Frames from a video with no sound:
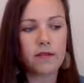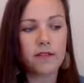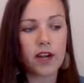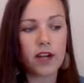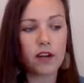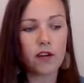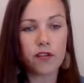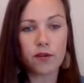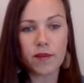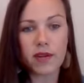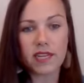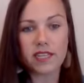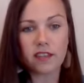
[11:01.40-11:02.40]
I know for
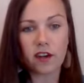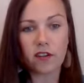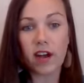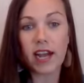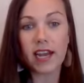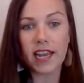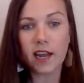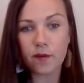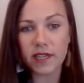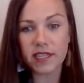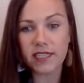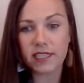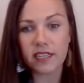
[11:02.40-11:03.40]
myself, I can't
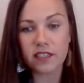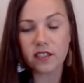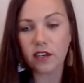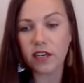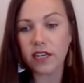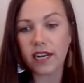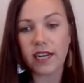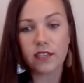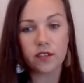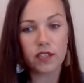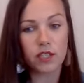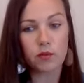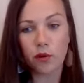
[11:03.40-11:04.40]
wait to get started. I do
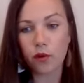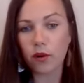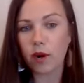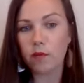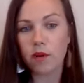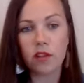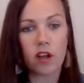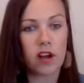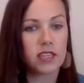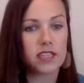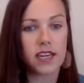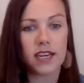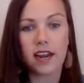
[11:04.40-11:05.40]
this program
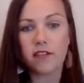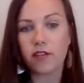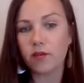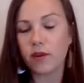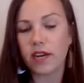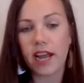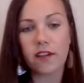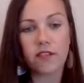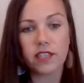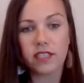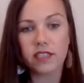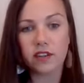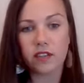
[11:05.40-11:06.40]
alongside everyone every
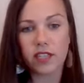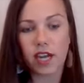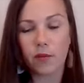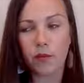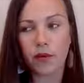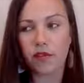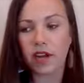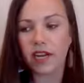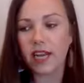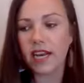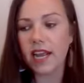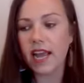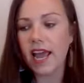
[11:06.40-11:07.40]
single time we run it.
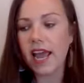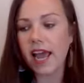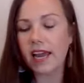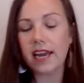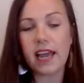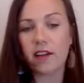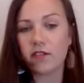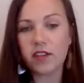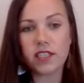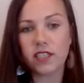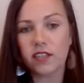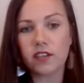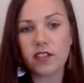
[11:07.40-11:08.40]
And every
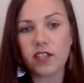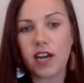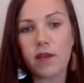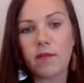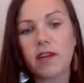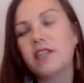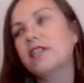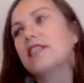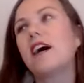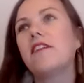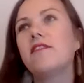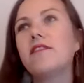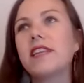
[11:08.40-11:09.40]
single time I just
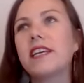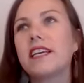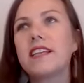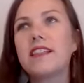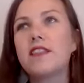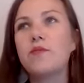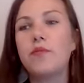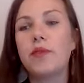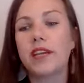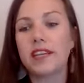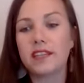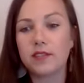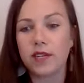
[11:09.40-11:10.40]
have like the
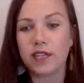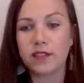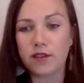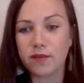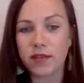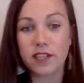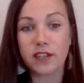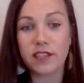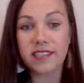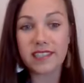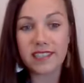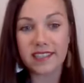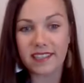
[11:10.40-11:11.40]
biggest
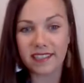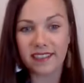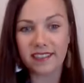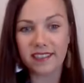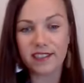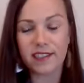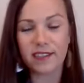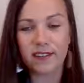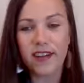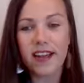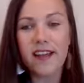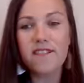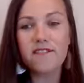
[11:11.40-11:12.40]
transformations still. So
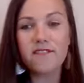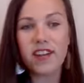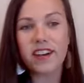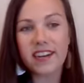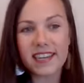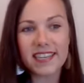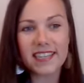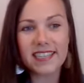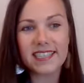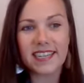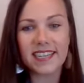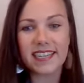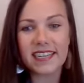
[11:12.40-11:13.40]
very
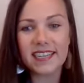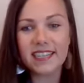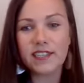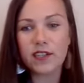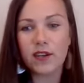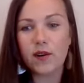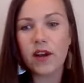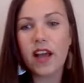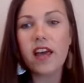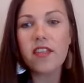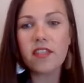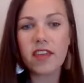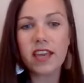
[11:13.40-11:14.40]
excited. So
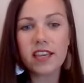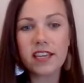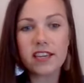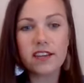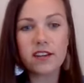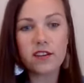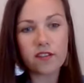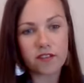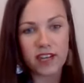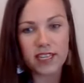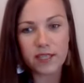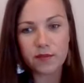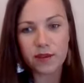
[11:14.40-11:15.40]
thank you,
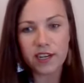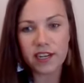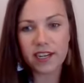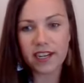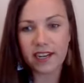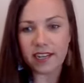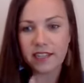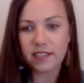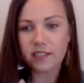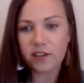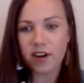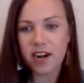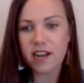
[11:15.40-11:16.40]
Facebook and
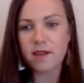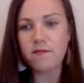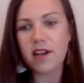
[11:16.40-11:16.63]
Instagram.